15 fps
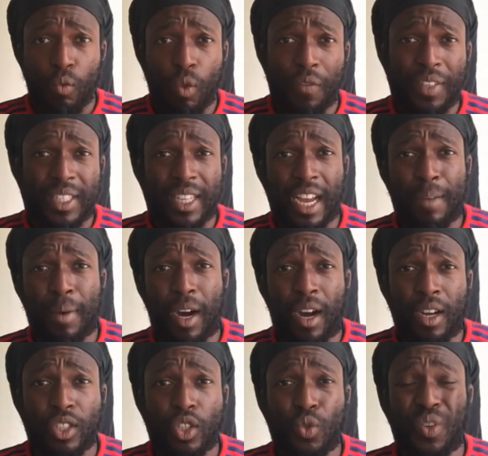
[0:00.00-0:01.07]
with his time at
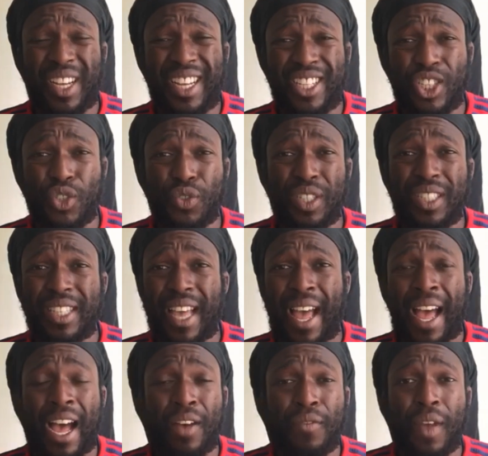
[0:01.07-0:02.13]
Arsenal, injuries
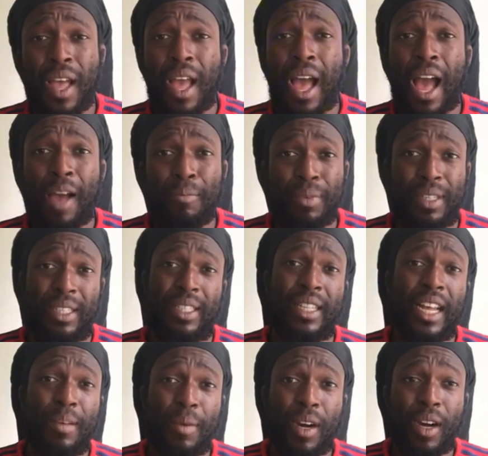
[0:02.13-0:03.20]
have hampered his
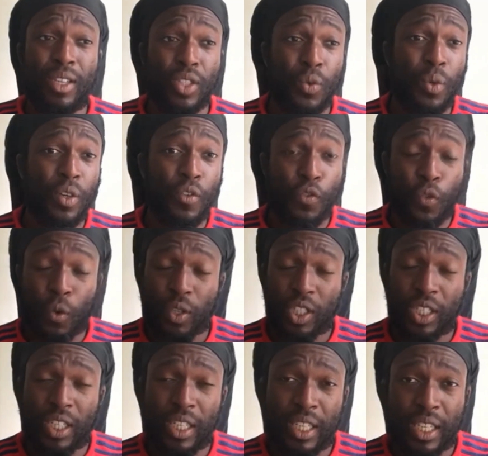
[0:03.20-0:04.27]
time at Arsenal. And
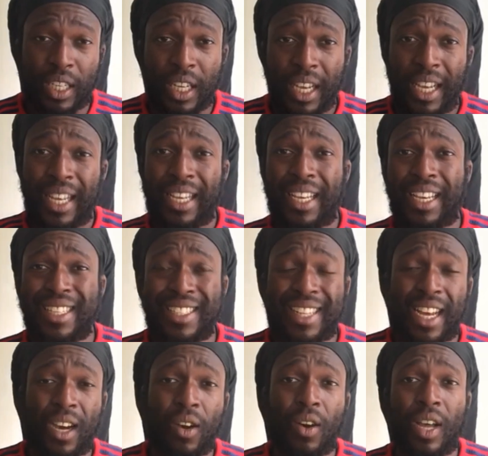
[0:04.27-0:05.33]
unfortunately, he has
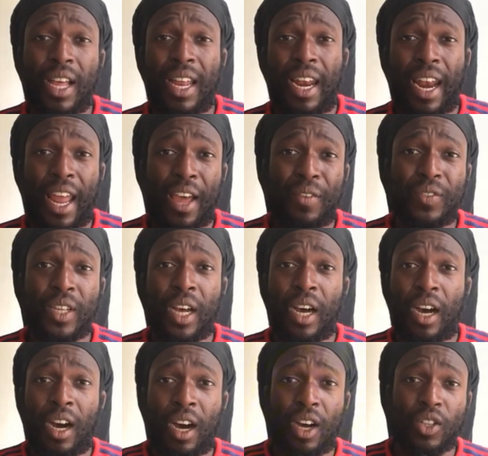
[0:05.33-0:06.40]
now left
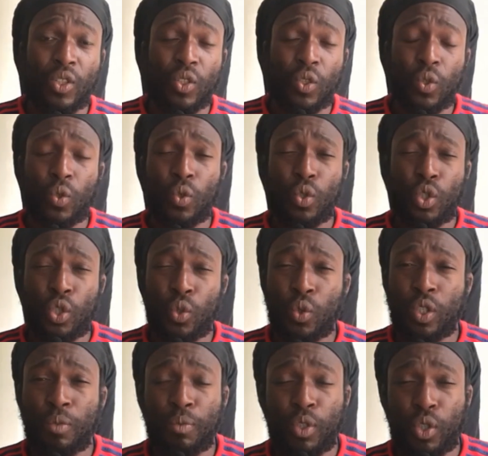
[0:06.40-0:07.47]
Arsenal
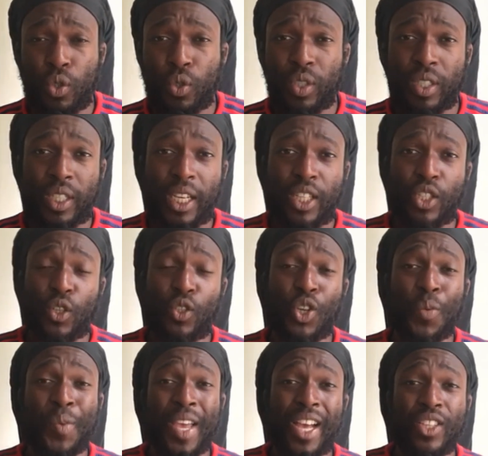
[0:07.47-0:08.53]
to mutual consent. So
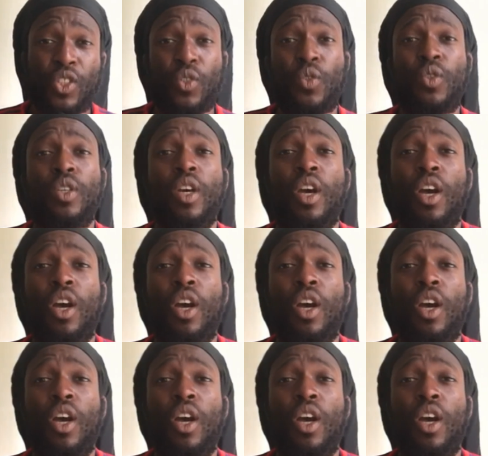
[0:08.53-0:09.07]
Tomiyasu,